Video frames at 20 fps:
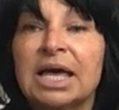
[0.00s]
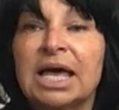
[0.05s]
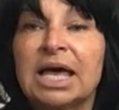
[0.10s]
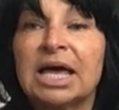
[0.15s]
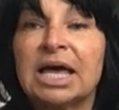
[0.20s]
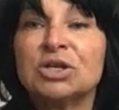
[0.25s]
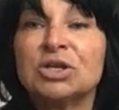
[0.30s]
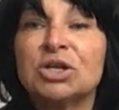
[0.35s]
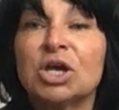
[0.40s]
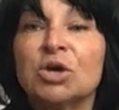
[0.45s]

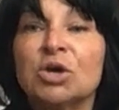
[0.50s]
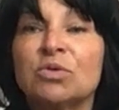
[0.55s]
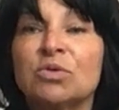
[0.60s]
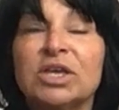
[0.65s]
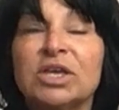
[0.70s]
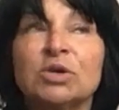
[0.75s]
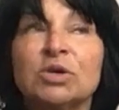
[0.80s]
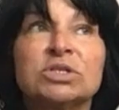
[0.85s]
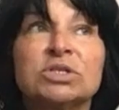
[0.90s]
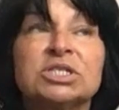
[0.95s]
and know
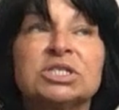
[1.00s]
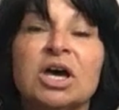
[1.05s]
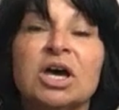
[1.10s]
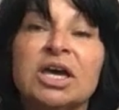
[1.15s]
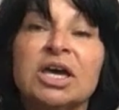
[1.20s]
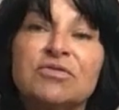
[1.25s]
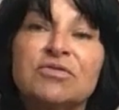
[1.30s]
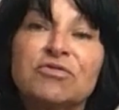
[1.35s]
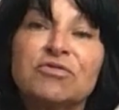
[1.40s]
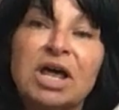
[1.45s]
that your
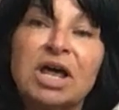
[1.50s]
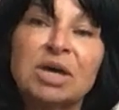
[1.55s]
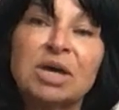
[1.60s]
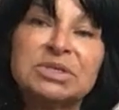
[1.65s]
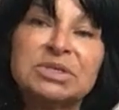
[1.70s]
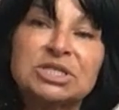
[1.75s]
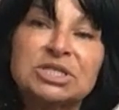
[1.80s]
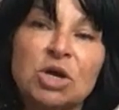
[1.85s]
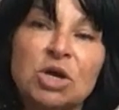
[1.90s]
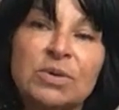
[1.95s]
diaphragm
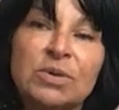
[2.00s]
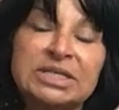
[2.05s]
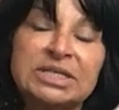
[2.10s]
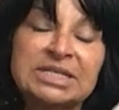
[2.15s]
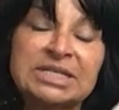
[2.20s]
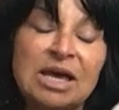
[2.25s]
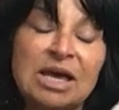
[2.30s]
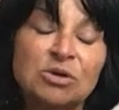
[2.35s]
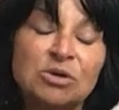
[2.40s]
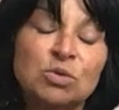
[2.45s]
is going
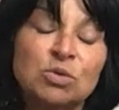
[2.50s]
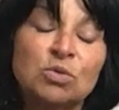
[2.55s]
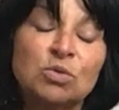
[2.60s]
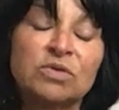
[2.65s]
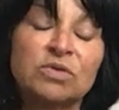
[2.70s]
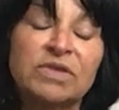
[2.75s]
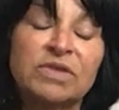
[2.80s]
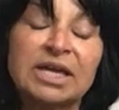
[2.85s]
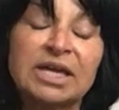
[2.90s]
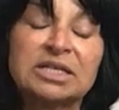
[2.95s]
down, and all
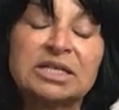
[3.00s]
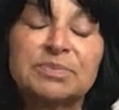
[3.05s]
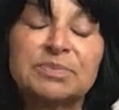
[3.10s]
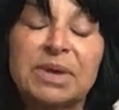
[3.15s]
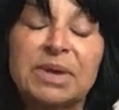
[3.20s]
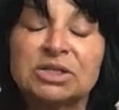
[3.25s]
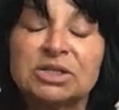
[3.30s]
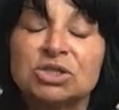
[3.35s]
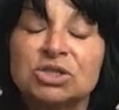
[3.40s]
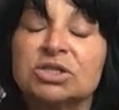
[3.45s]
of that
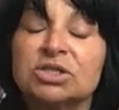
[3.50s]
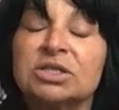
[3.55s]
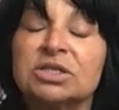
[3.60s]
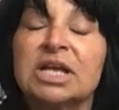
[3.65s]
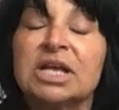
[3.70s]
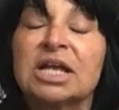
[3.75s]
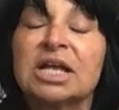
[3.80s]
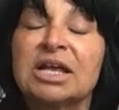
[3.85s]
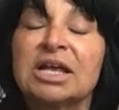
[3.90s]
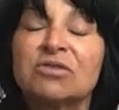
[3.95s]

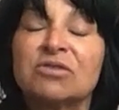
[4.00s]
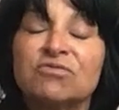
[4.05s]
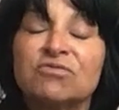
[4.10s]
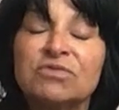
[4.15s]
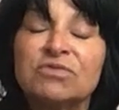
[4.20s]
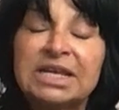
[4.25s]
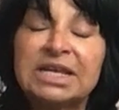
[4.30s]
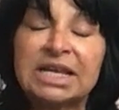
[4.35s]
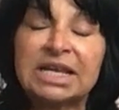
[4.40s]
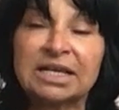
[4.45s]
expansion and that
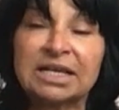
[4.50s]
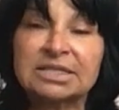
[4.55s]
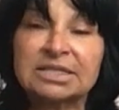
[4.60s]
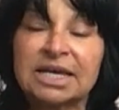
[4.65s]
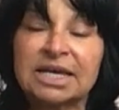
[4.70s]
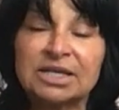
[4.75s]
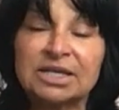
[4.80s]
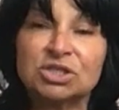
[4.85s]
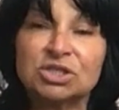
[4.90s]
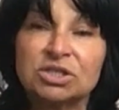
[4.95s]

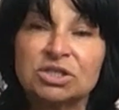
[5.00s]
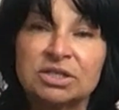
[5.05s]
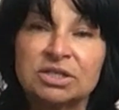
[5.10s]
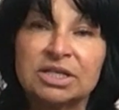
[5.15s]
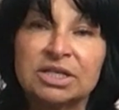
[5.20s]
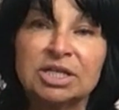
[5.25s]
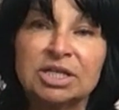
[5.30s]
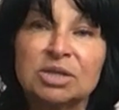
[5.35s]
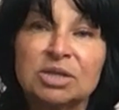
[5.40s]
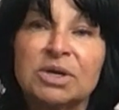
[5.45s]

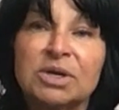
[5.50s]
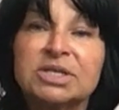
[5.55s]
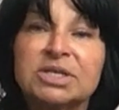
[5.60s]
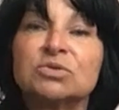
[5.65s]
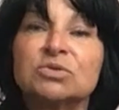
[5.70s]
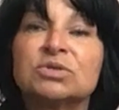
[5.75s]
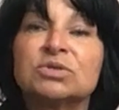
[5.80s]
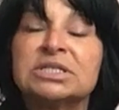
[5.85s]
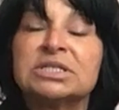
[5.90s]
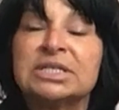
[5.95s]
relaxation in the
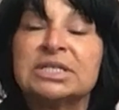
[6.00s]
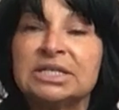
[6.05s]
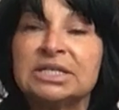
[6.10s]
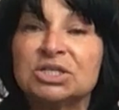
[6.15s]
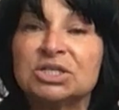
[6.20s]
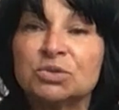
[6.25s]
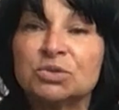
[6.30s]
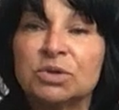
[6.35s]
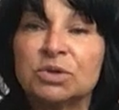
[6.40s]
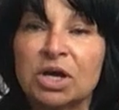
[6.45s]
muscles
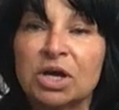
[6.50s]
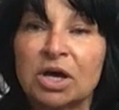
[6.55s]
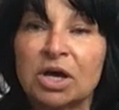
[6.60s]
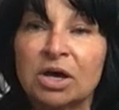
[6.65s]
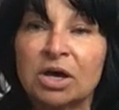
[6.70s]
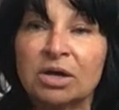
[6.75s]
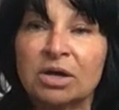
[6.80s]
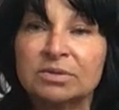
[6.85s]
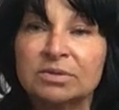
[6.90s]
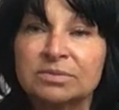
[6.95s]
needs to
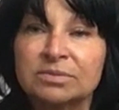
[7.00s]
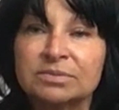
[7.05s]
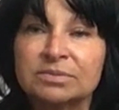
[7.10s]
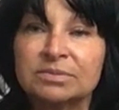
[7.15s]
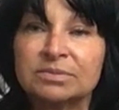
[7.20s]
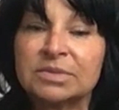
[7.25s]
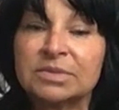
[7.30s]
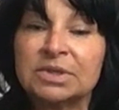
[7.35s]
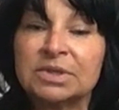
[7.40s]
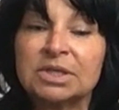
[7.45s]
occur.
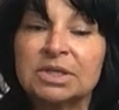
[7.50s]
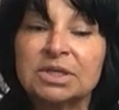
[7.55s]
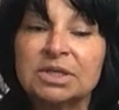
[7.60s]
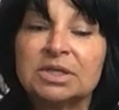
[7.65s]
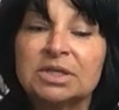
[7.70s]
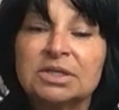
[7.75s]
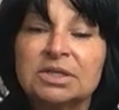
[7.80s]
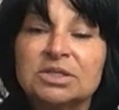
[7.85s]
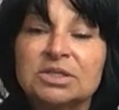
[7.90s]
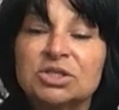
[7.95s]

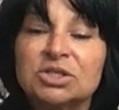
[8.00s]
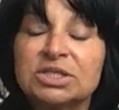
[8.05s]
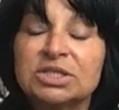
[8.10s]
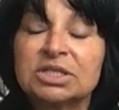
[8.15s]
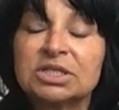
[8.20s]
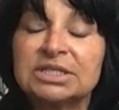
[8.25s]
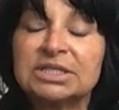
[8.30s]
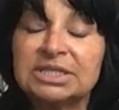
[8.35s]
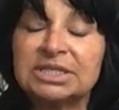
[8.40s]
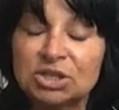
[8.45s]
So just
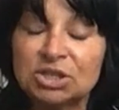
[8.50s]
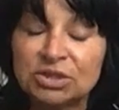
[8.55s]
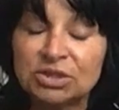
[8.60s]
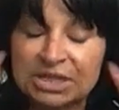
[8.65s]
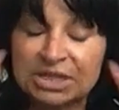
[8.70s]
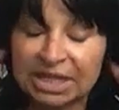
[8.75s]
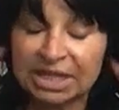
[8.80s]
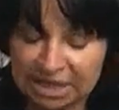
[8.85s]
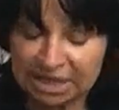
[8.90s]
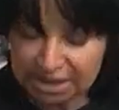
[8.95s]
continue
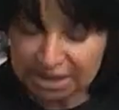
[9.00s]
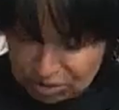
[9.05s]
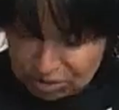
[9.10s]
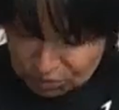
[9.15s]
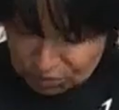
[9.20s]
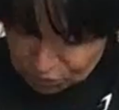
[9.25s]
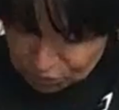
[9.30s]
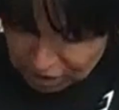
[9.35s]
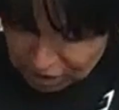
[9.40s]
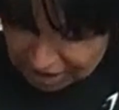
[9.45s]
taking
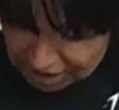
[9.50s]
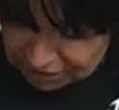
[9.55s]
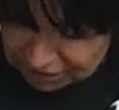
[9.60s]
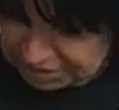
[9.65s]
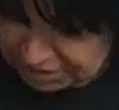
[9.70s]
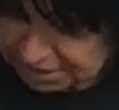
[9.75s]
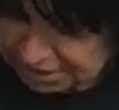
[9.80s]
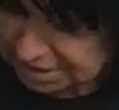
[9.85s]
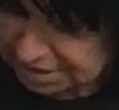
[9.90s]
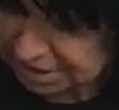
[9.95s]
some
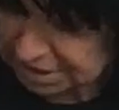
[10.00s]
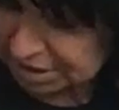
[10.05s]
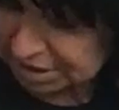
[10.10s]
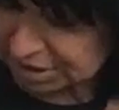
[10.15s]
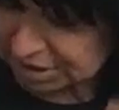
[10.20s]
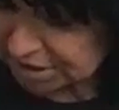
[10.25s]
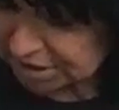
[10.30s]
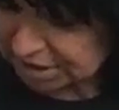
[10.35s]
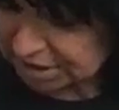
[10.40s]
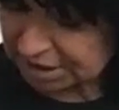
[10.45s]
breaths
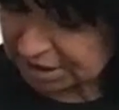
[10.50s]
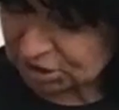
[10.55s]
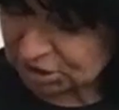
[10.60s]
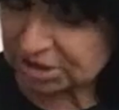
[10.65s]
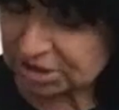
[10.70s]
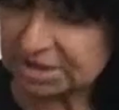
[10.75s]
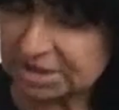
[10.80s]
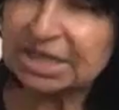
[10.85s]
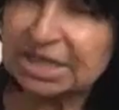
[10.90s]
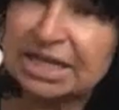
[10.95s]
and
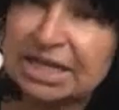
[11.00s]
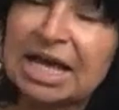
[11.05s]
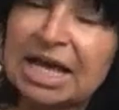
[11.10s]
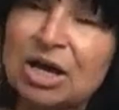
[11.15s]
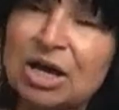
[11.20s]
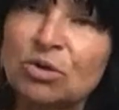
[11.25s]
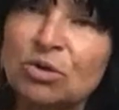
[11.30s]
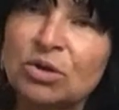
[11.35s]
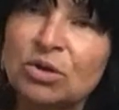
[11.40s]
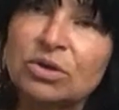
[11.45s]
just
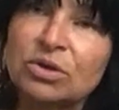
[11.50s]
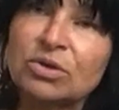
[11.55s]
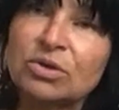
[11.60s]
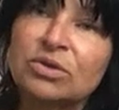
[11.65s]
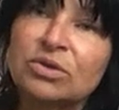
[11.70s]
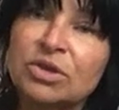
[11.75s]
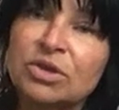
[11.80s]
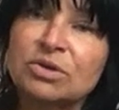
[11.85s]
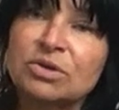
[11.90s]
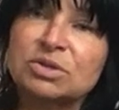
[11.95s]
allow
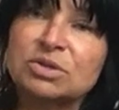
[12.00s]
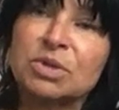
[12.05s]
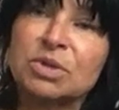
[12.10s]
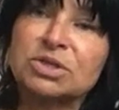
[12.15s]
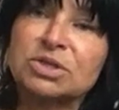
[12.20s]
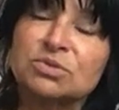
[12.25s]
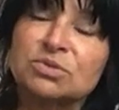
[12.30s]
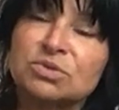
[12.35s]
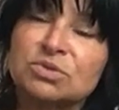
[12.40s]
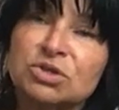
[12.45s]
those
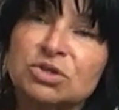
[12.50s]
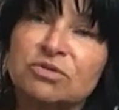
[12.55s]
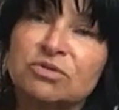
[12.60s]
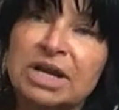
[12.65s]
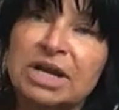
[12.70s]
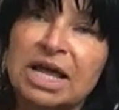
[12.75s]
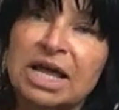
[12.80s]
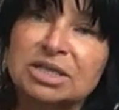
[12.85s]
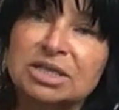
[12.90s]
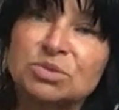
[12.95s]
muscles to
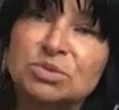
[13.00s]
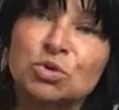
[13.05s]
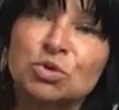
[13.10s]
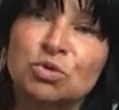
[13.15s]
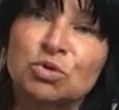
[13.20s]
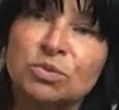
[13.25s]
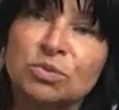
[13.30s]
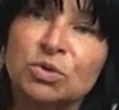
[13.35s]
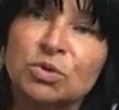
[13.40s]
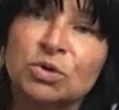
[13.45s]
relax
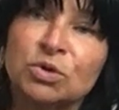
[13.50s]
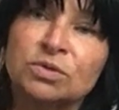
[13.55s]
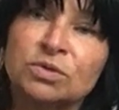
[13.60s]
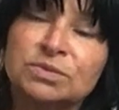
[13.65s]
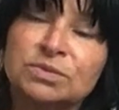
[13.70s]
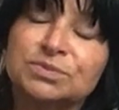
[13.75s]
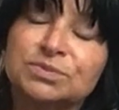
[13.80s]
more and more.